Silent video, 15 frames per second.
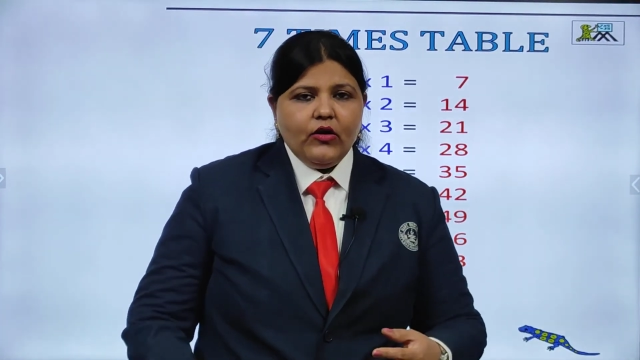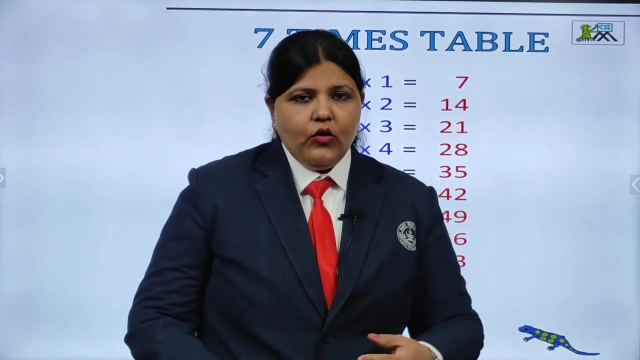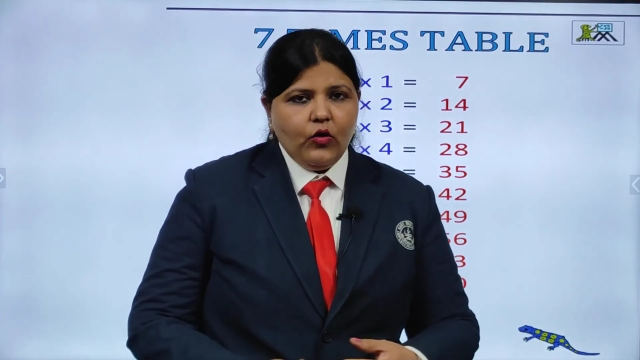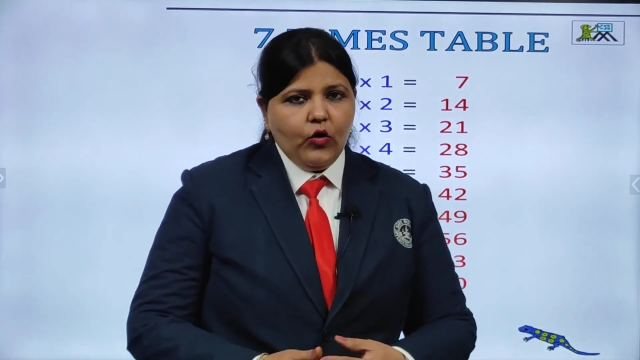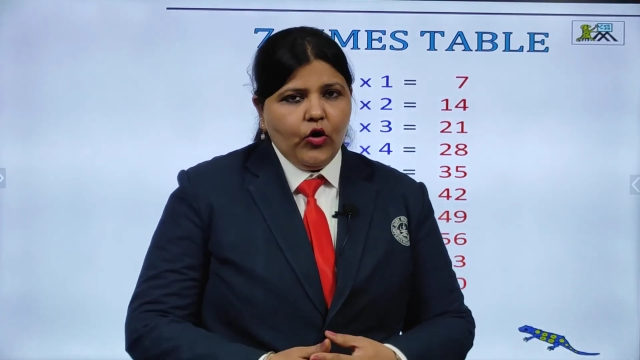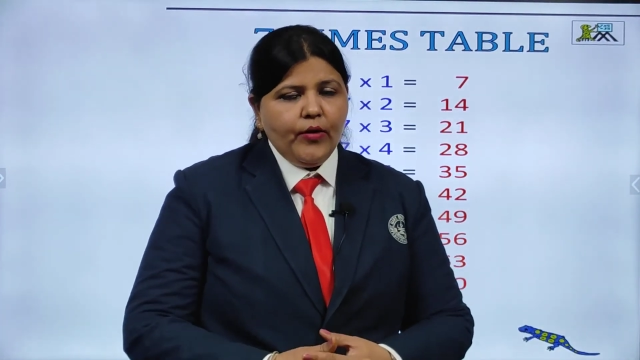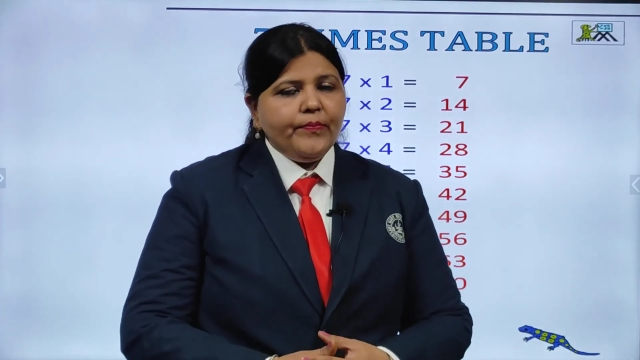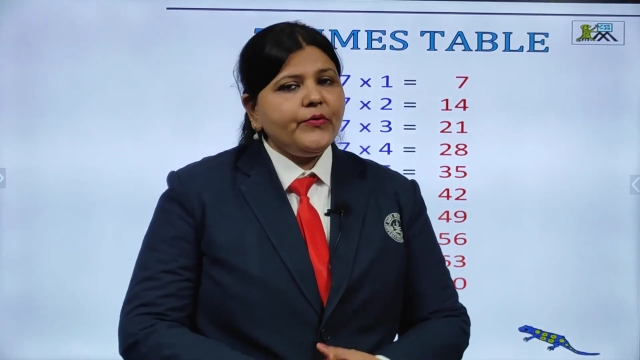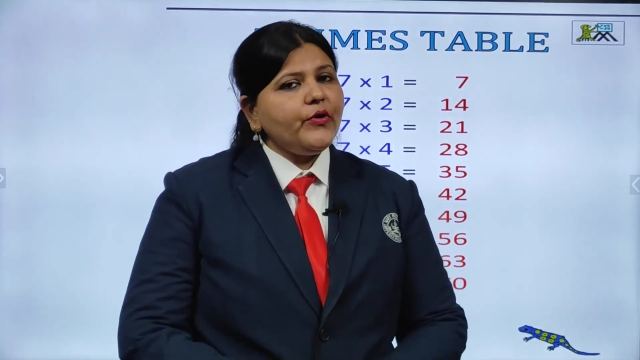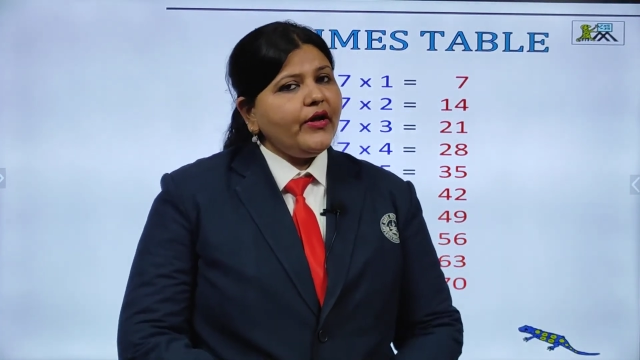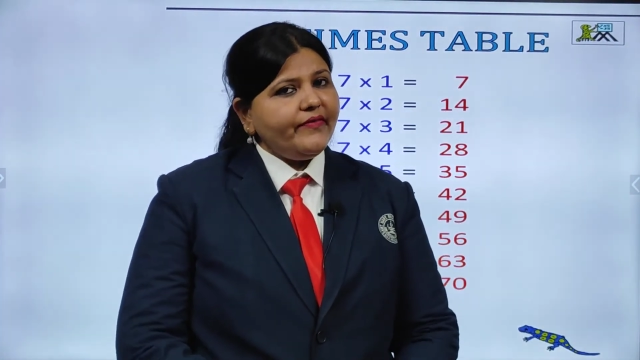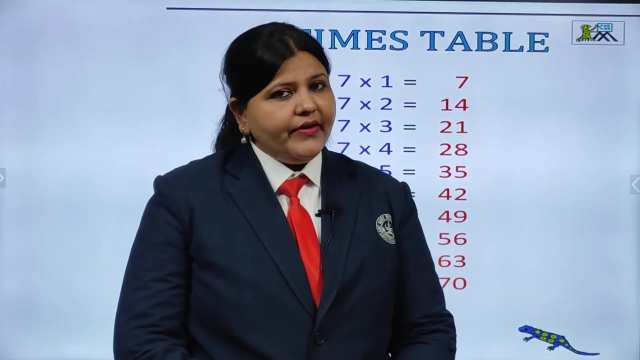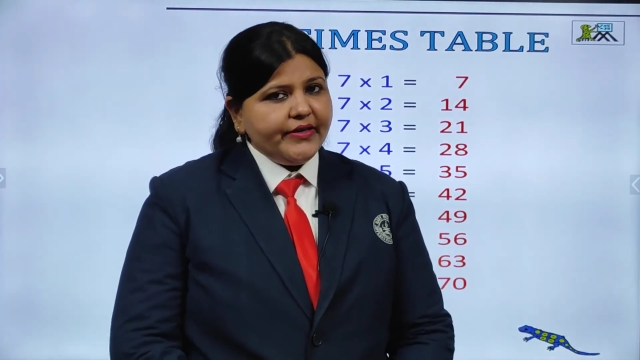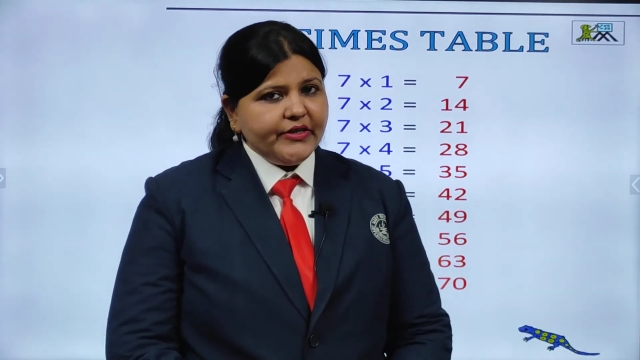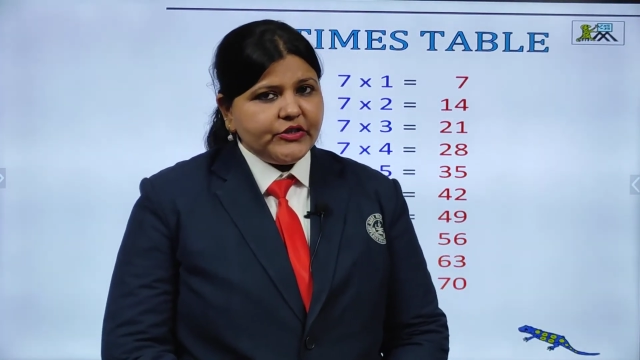Hope you
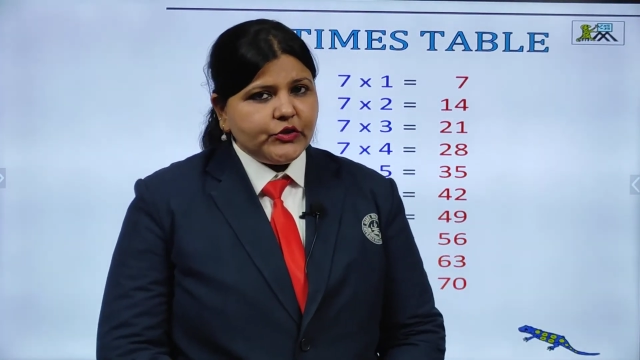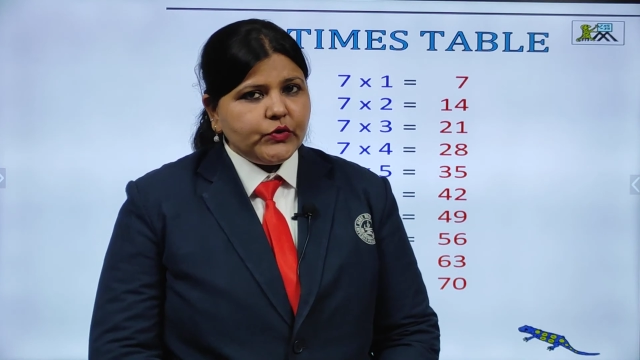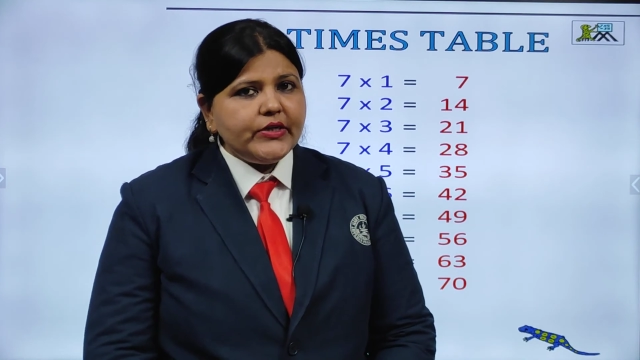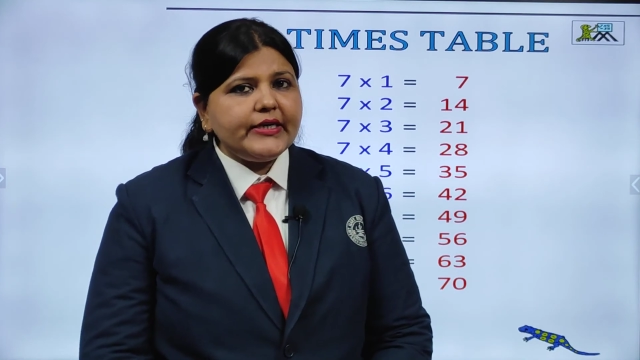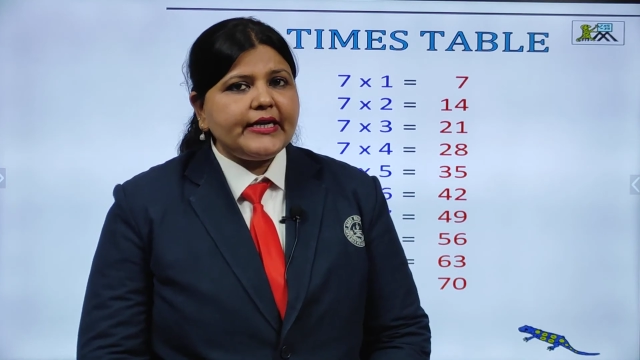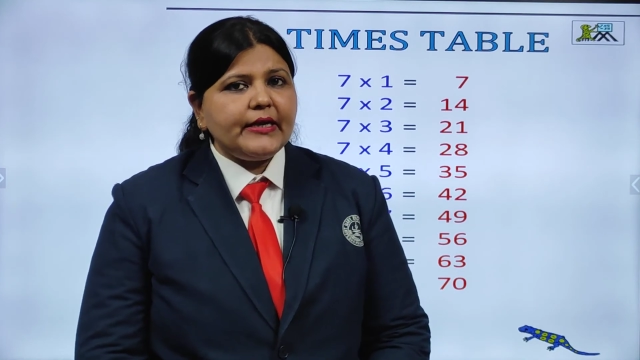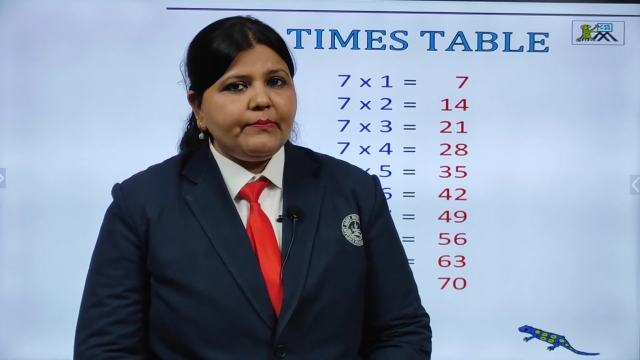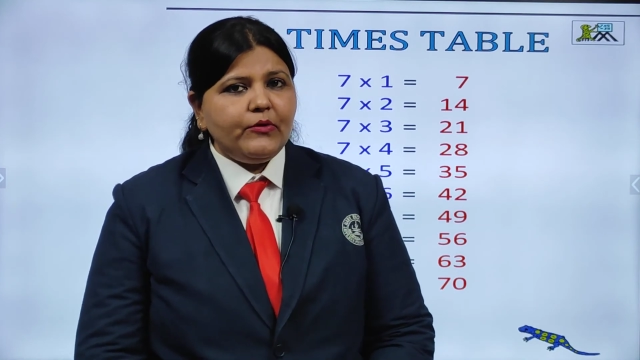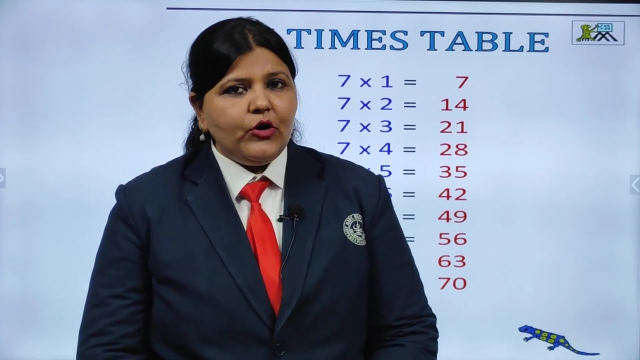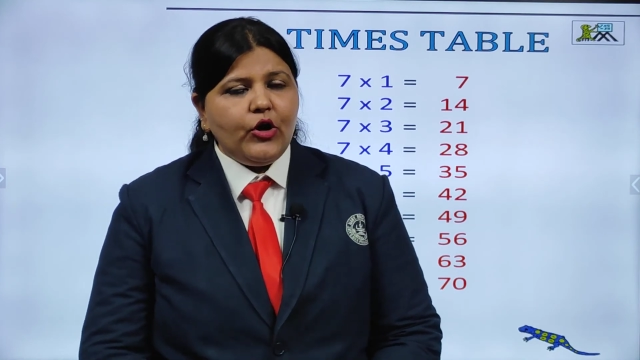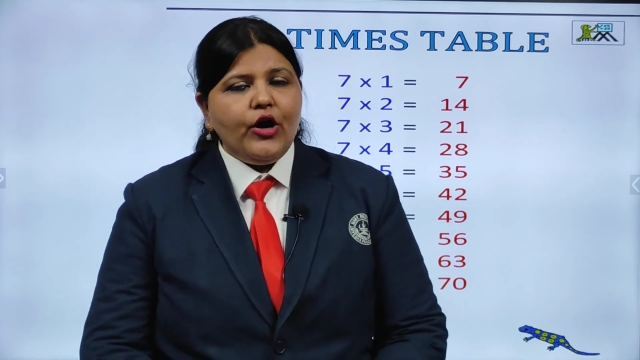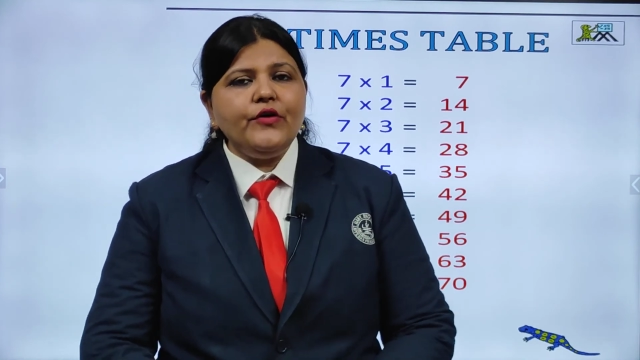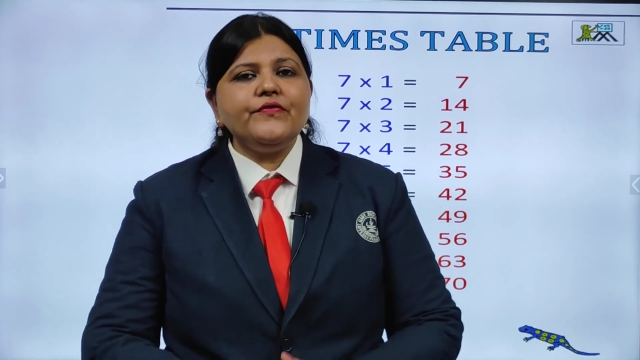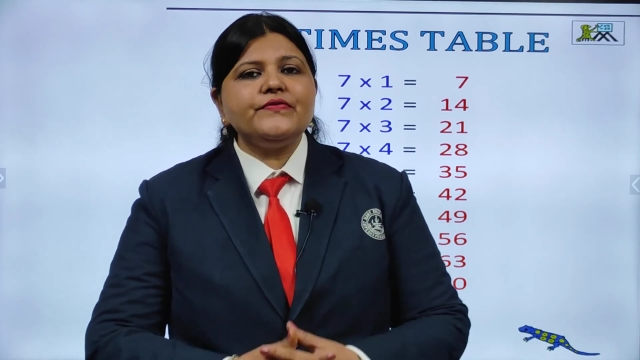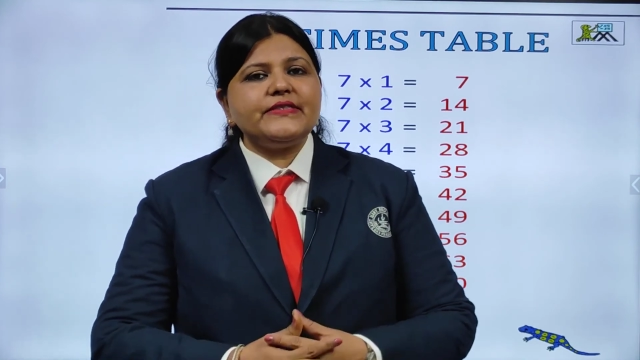have understood the table
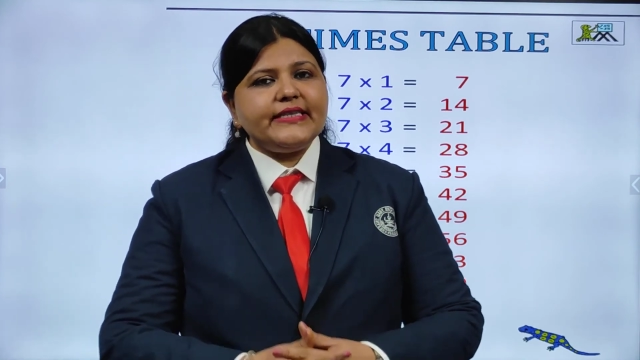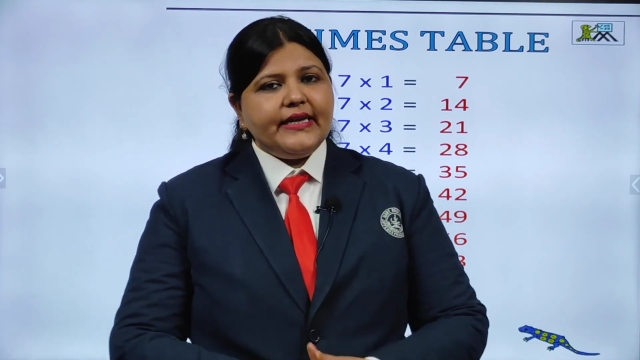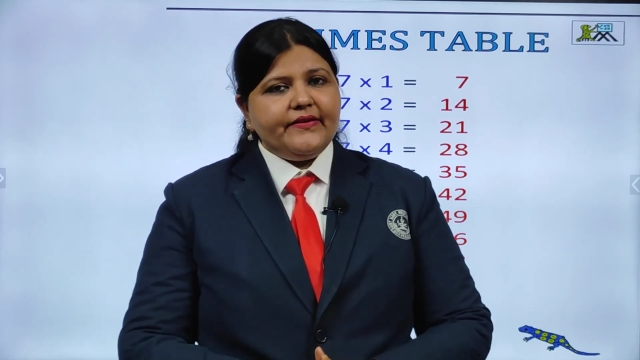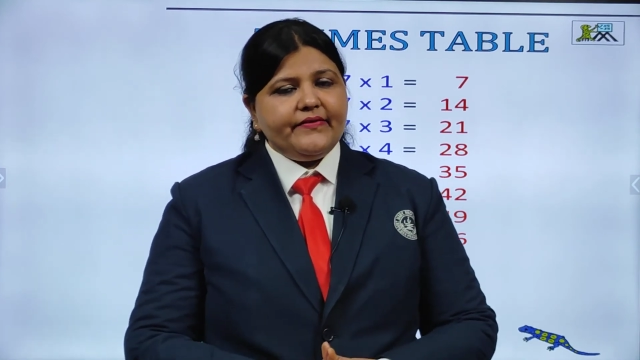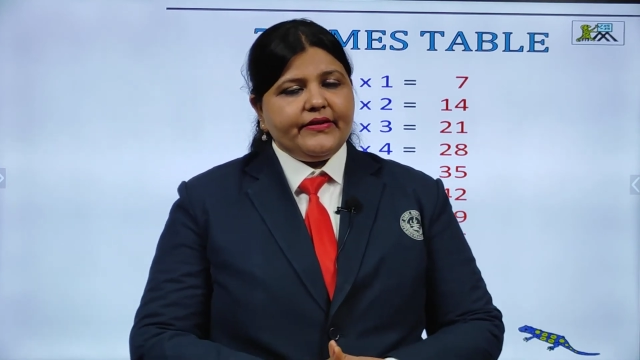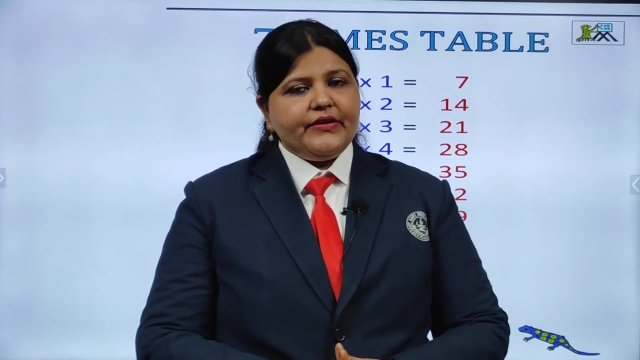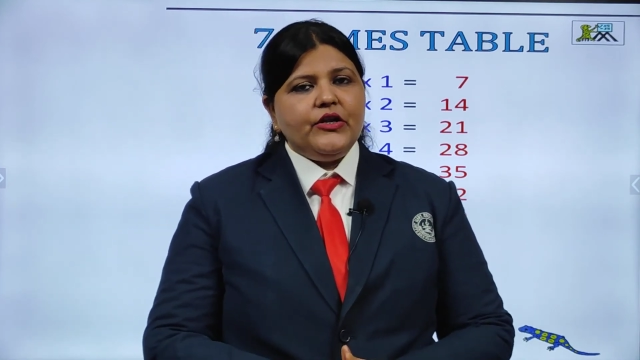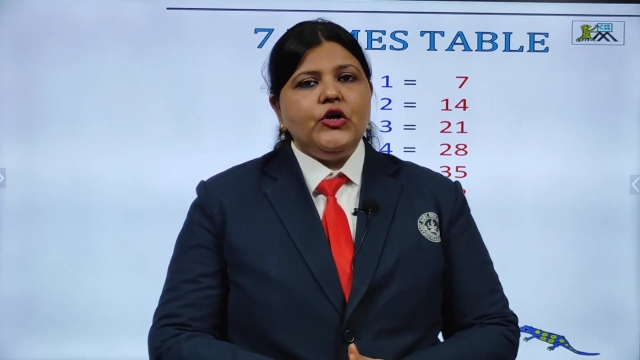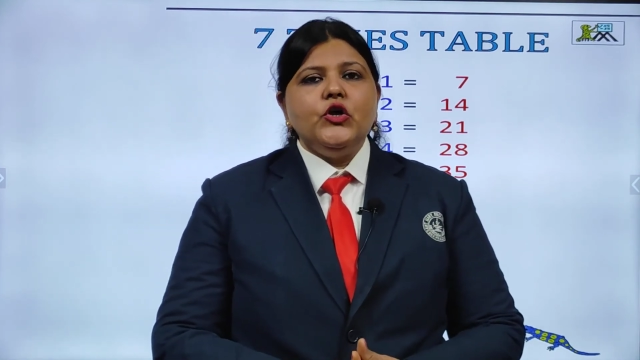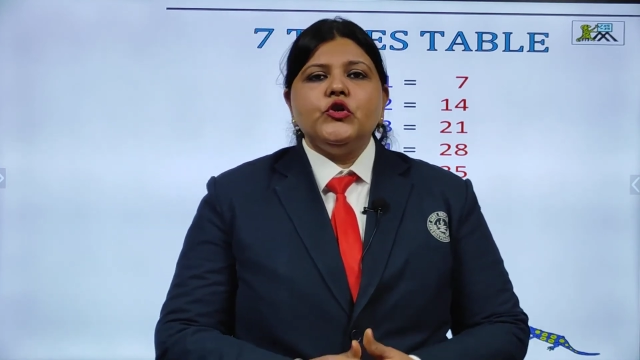of seven.